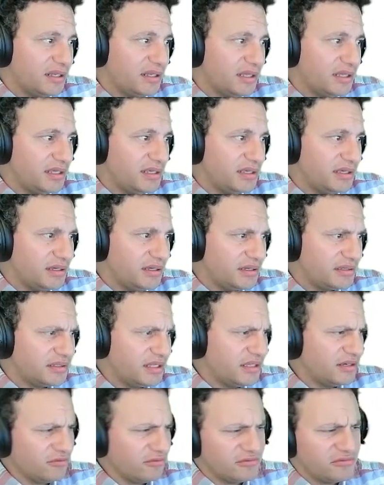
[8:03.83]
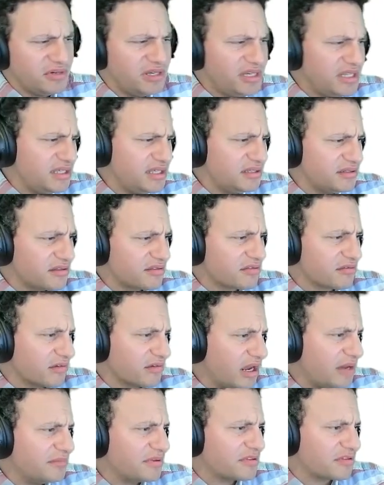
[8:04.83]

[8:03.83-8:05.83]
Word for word: they uh, they don't really describe